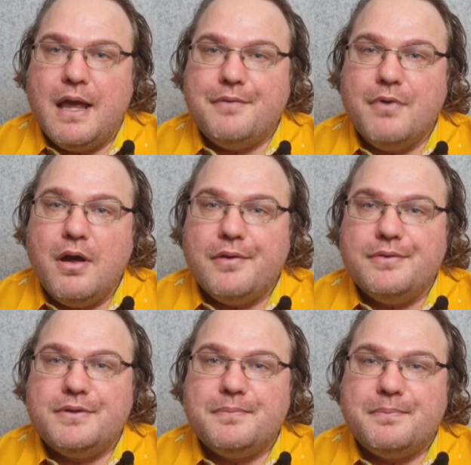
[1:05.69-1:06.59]

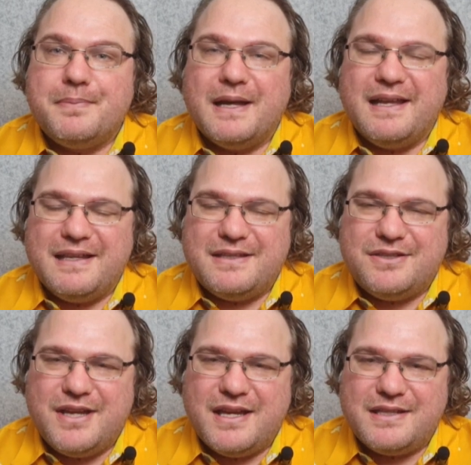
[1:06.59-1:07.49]
Rhodes. But
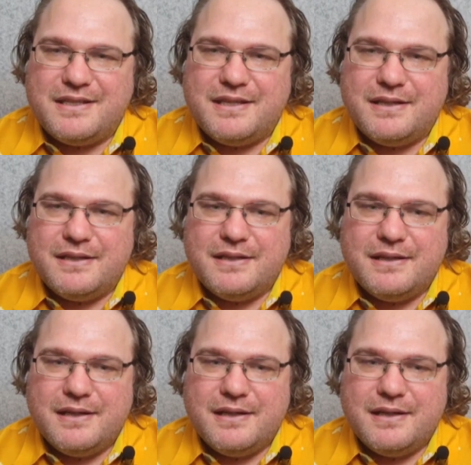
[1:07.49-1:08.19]
it just